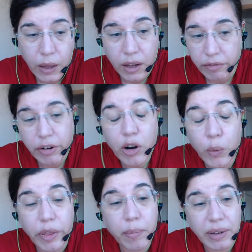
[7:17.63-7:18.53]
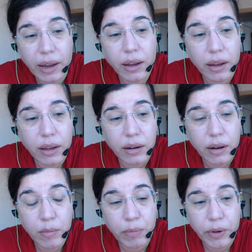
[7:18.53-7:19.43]
cover her with a blanket,
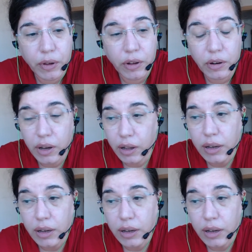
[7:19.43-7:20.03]
and put a